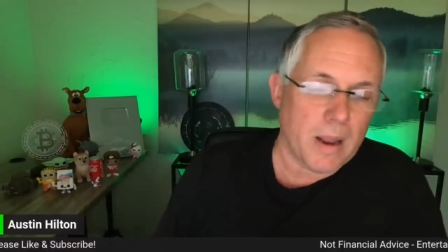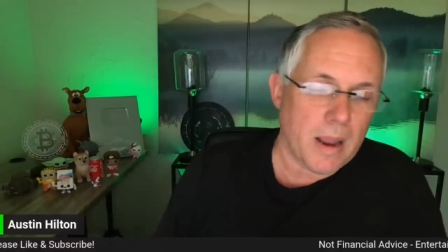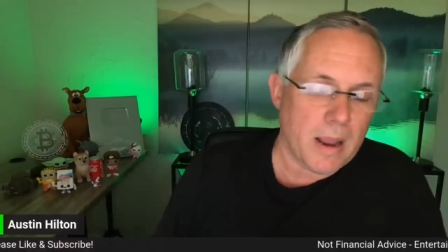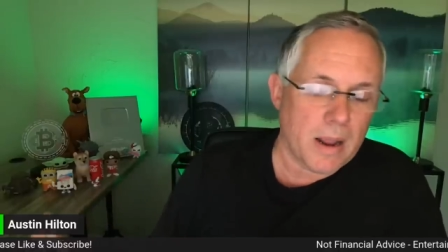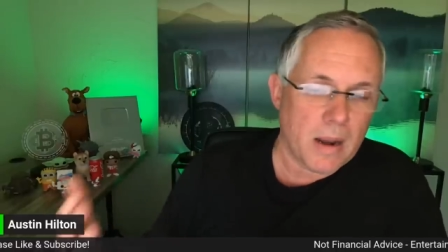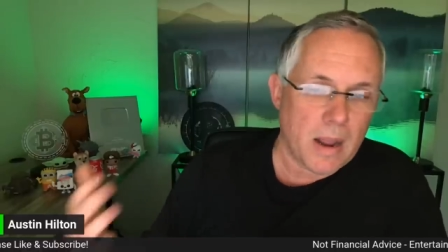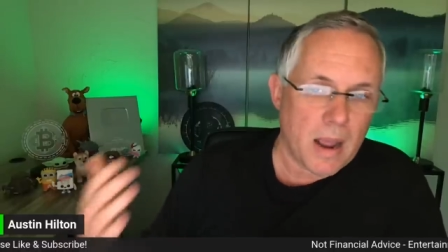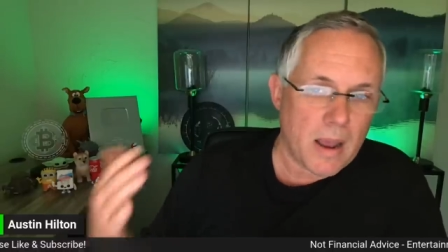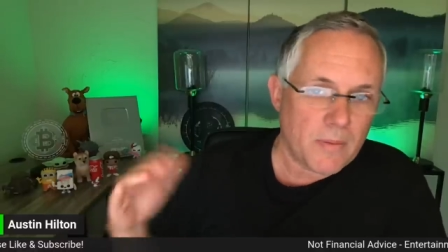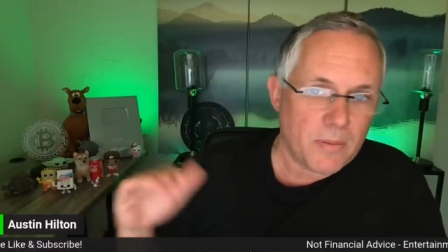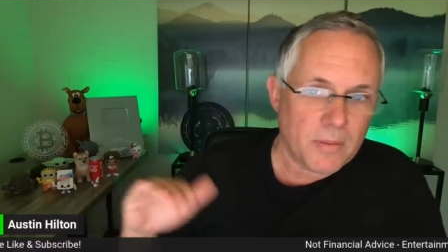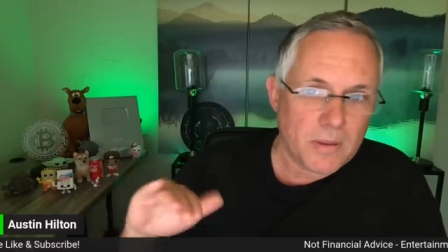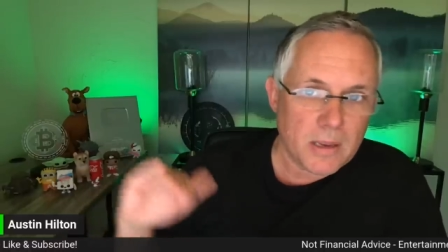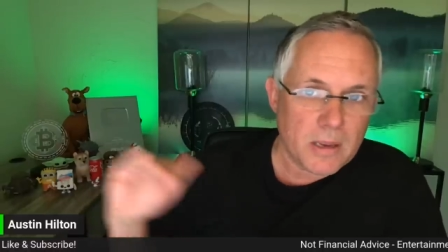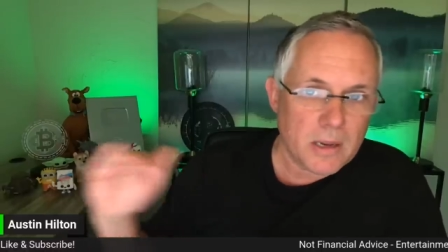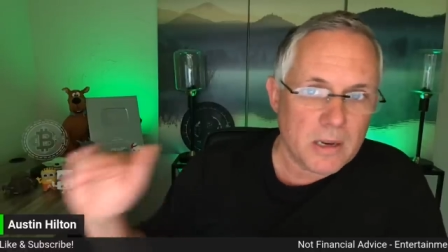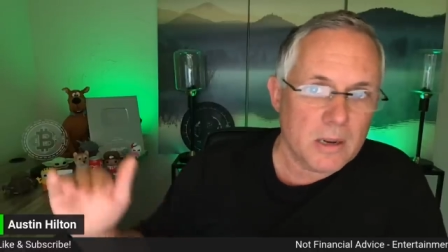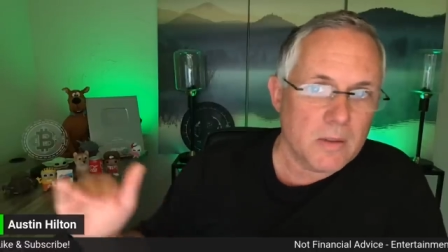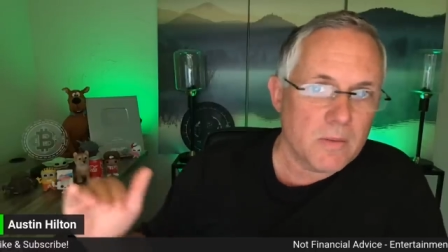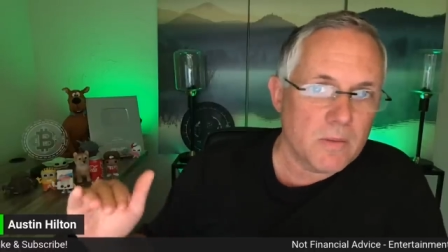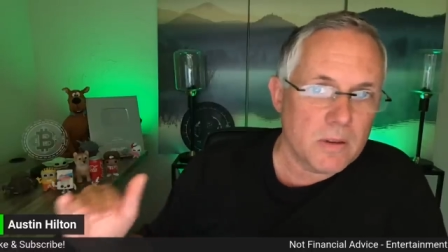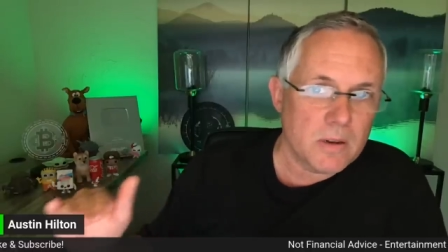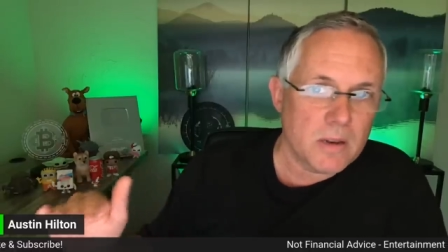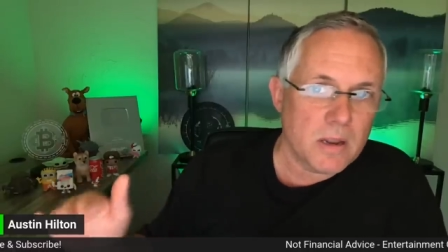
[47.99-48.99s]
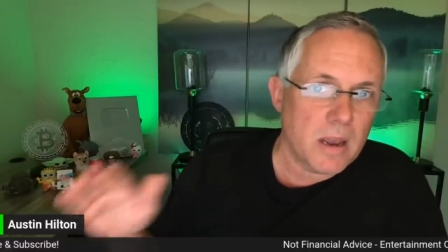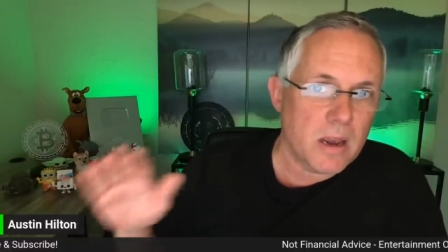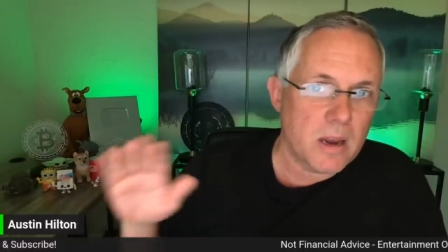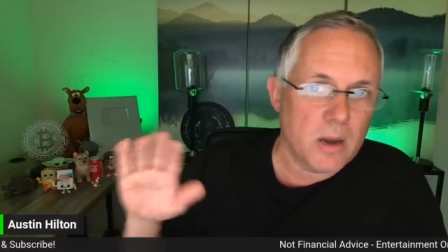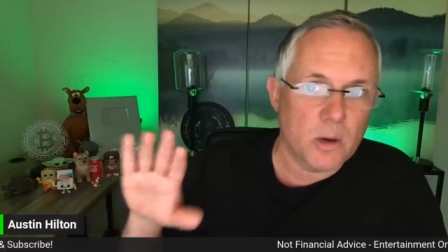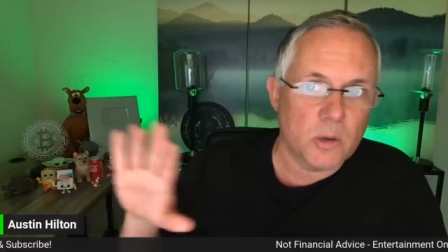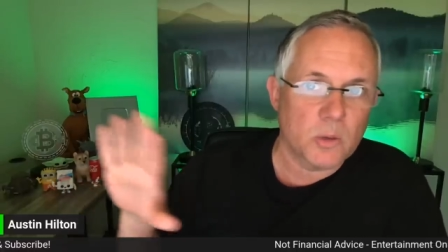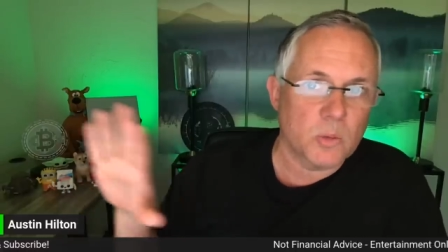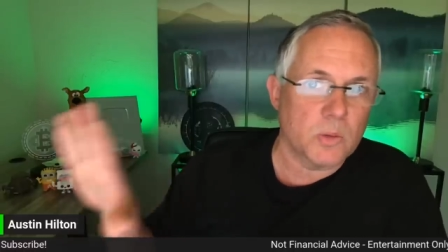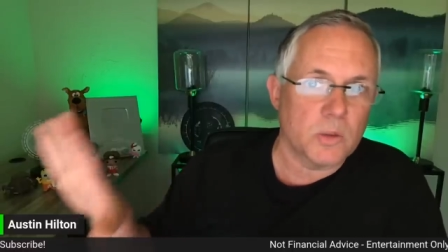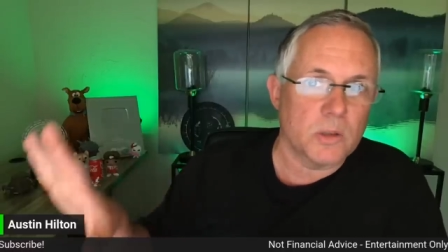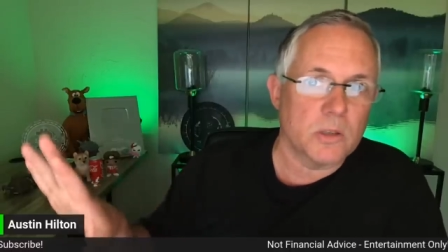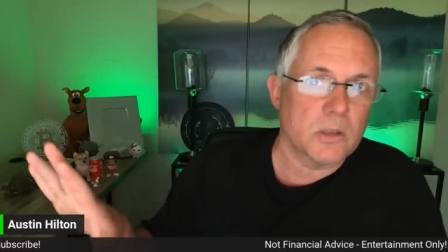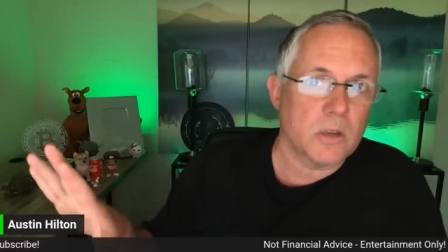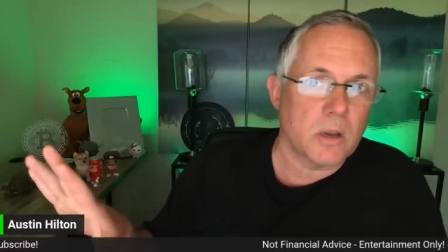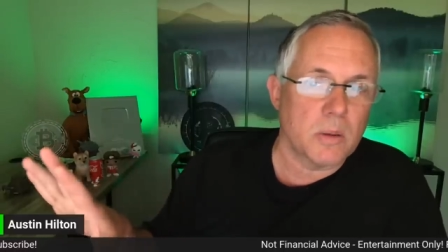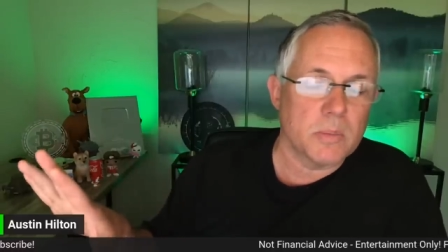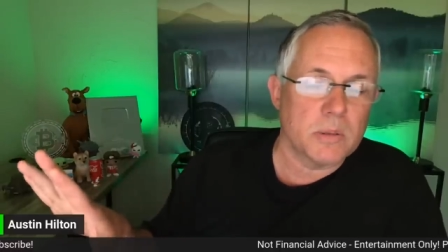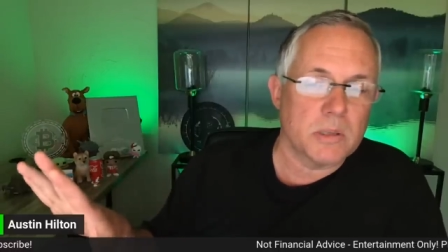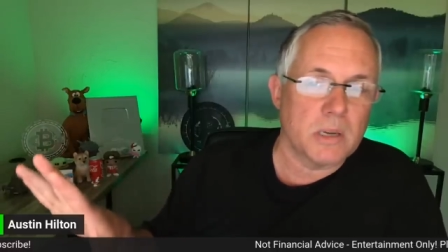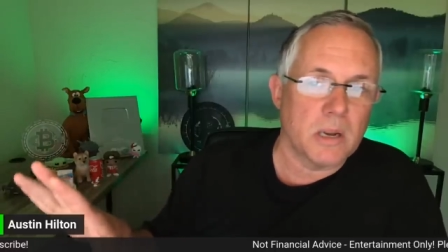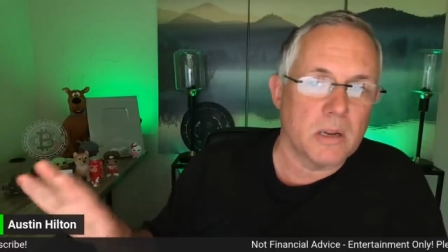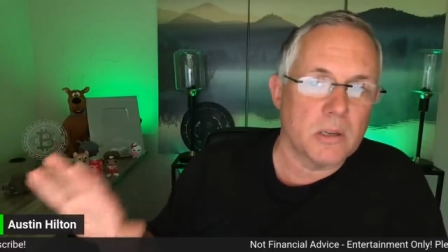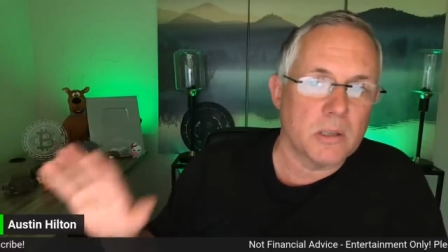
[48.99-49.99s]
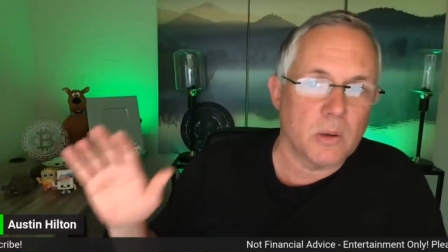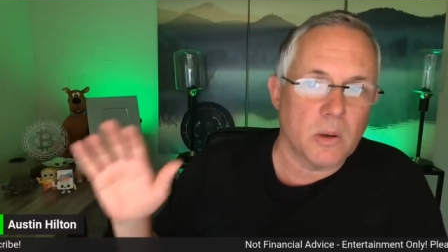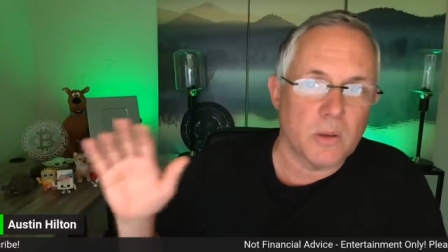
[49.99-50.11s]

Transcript: And at the end of the day, here's what this comes down to.